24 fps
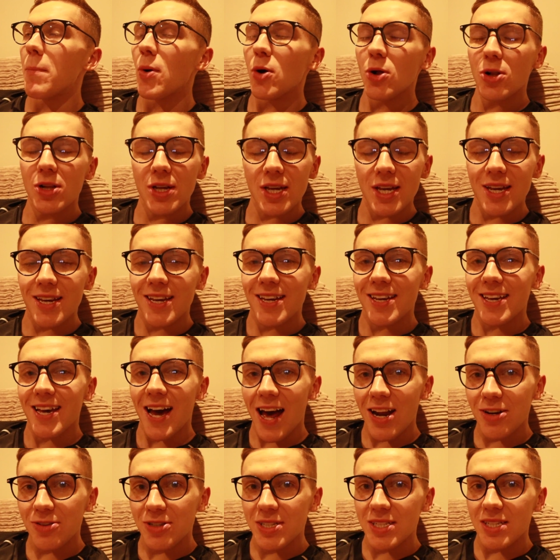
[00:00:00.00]
bulking
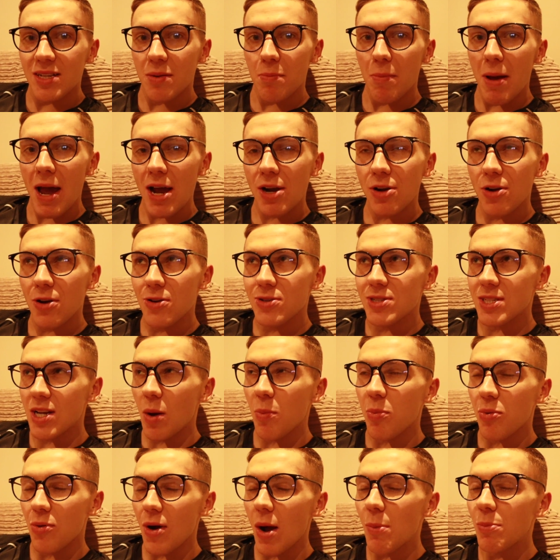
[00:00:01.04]
calories and macros, and
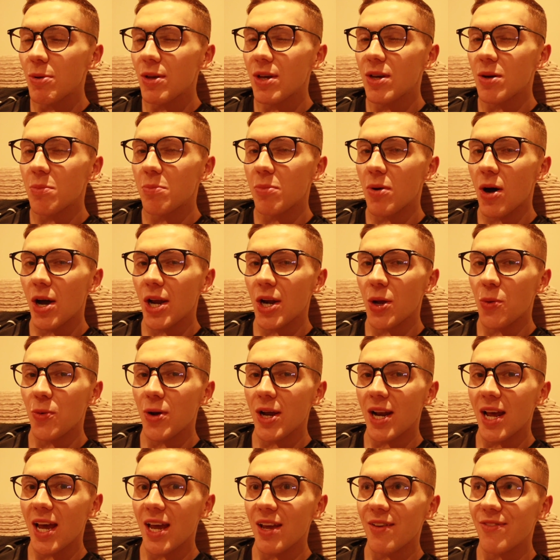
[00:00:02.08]
I'll probably combine it
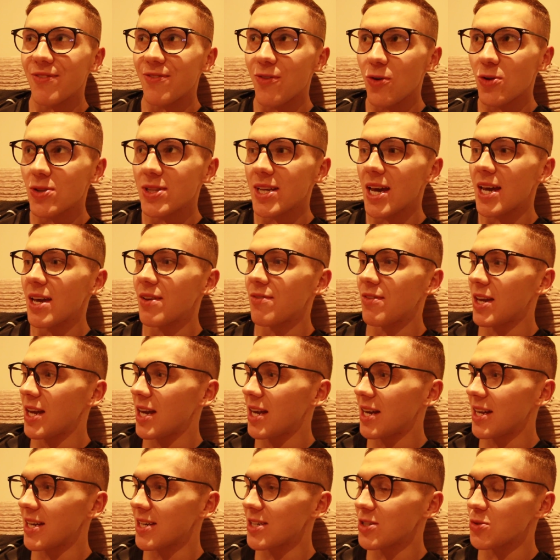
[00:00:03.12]
with a full day of
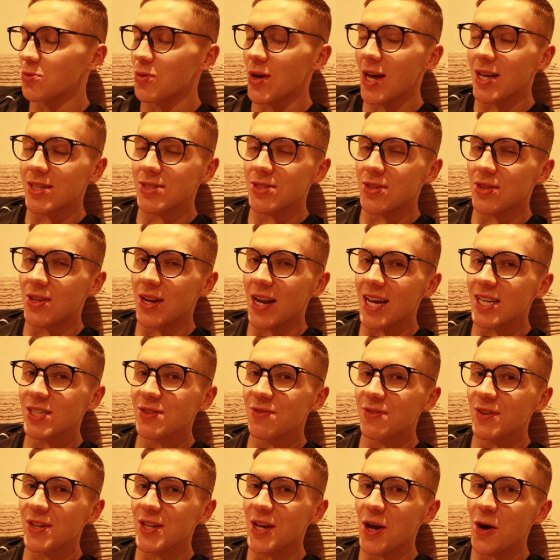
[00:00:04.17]
eating as well. So the
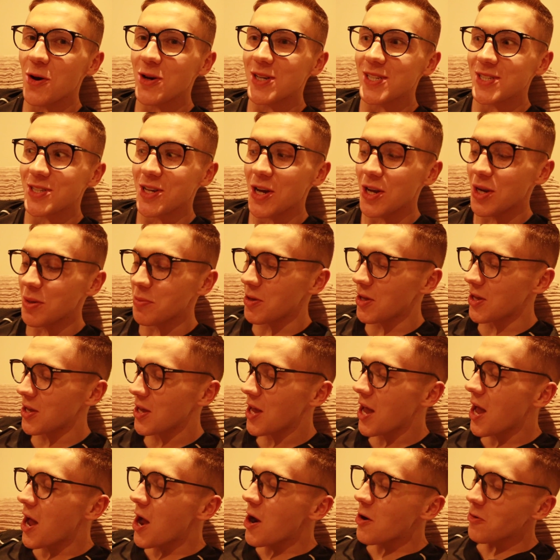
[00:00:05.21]
next video is going to
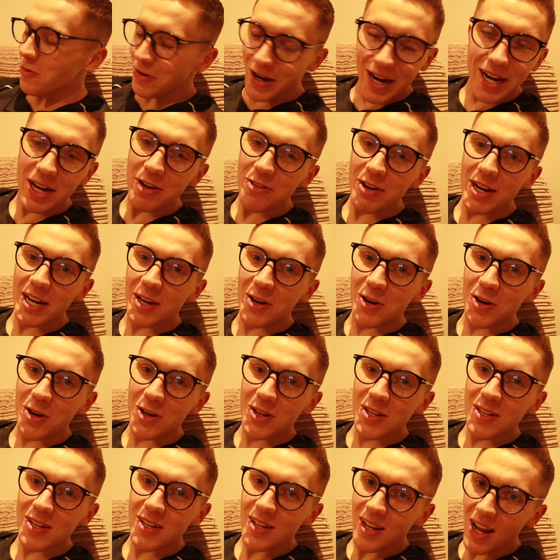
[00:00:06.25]
be really, really
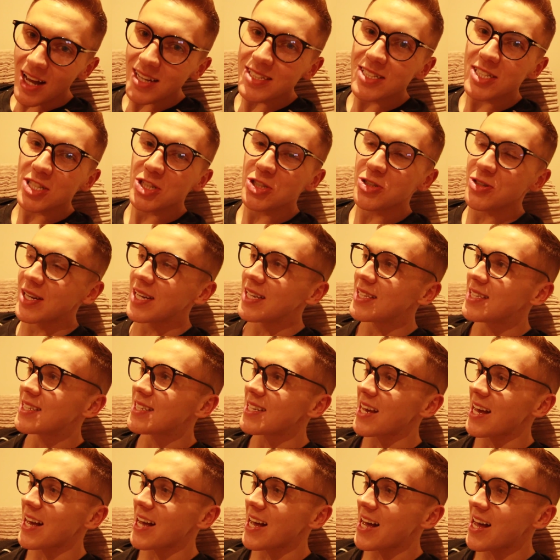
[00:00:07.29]
good. Lots of
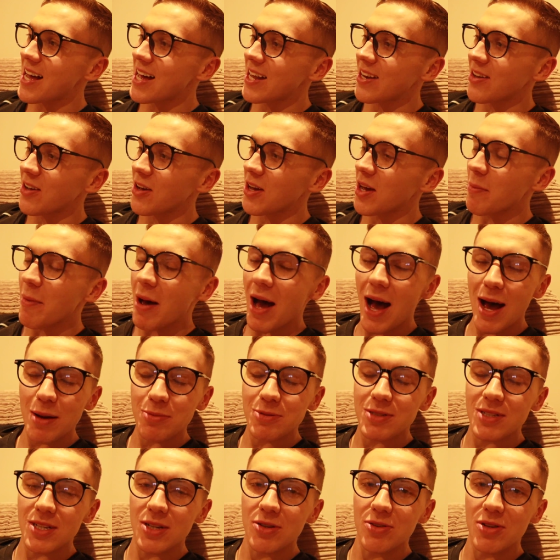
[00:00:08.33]
treats, and I am
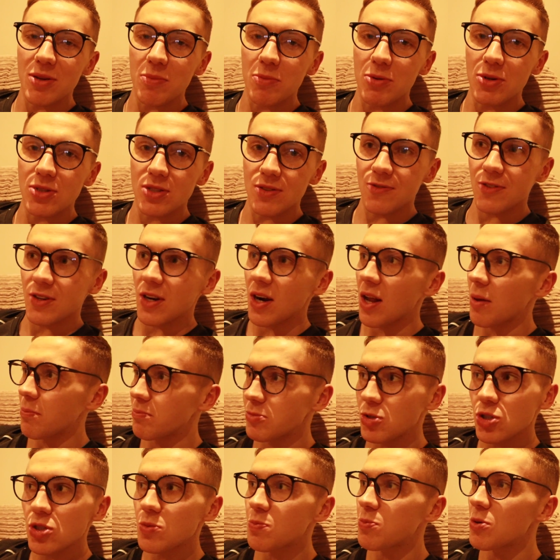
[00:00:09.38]
absolutely buzzing for it.
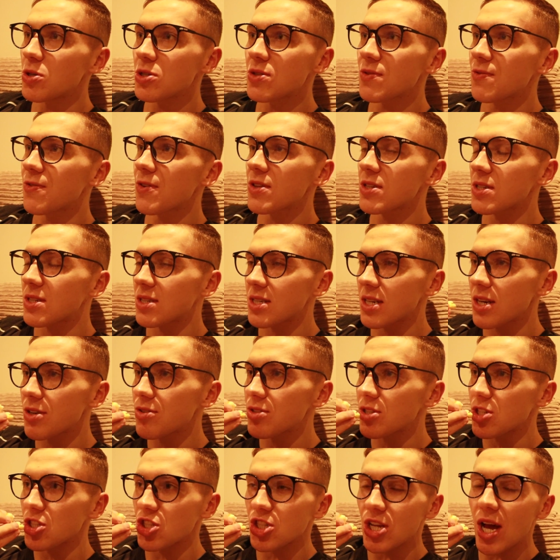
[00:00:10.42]
I'm just buzzing for this
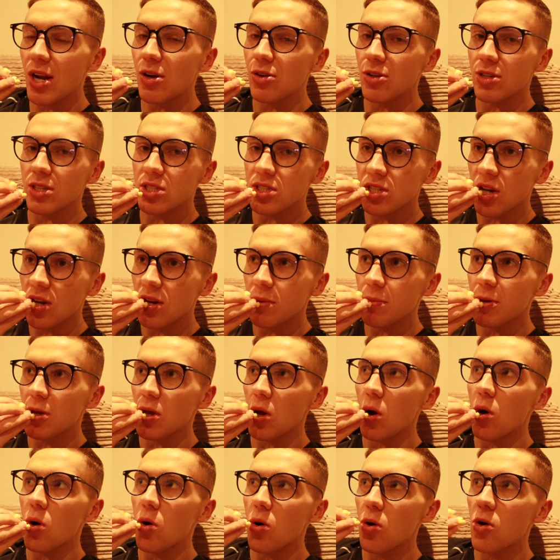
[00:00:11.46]
series in general. It's going to
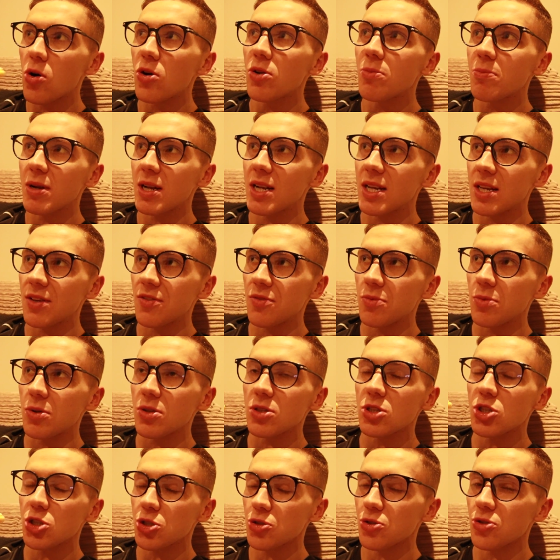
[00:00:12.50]
be unbelievable.
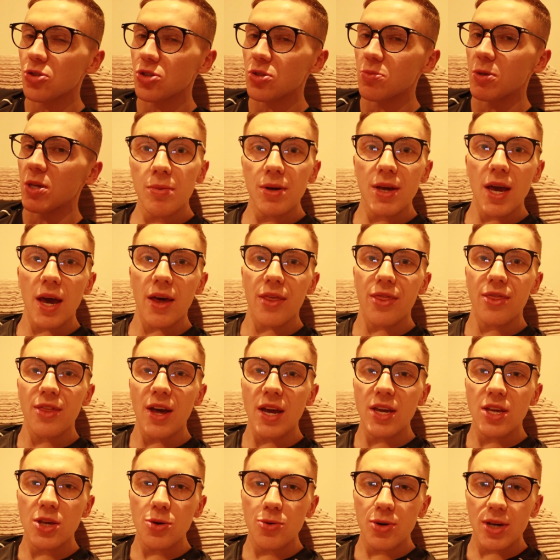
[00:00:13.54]
Trust me. But yeah,
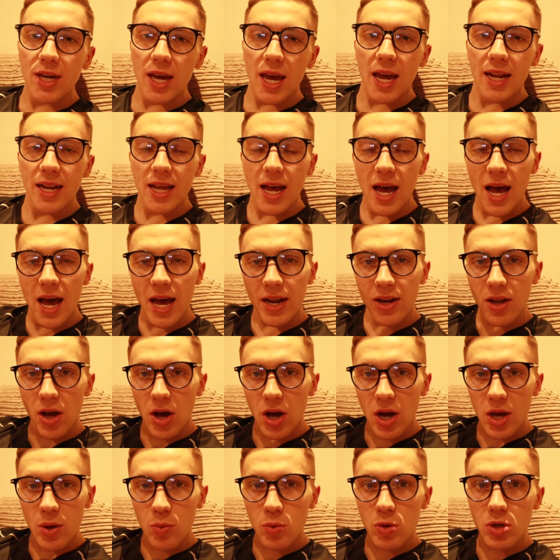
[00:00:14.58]
thank you again, and
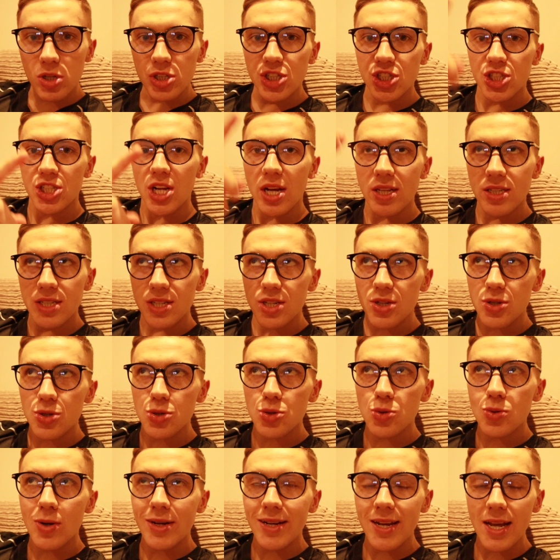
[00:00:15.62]
I will chat to
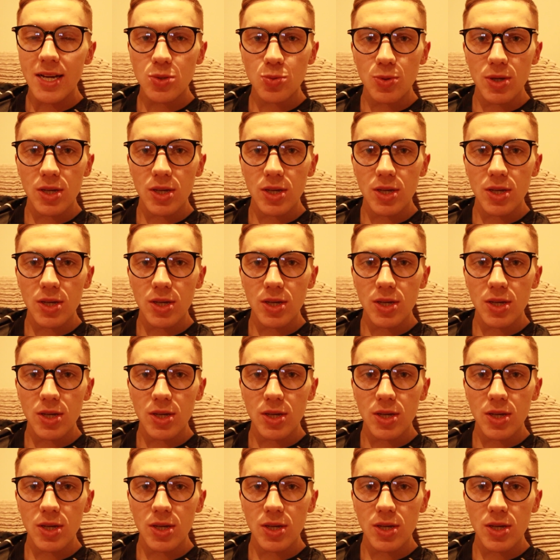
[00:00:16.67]
you next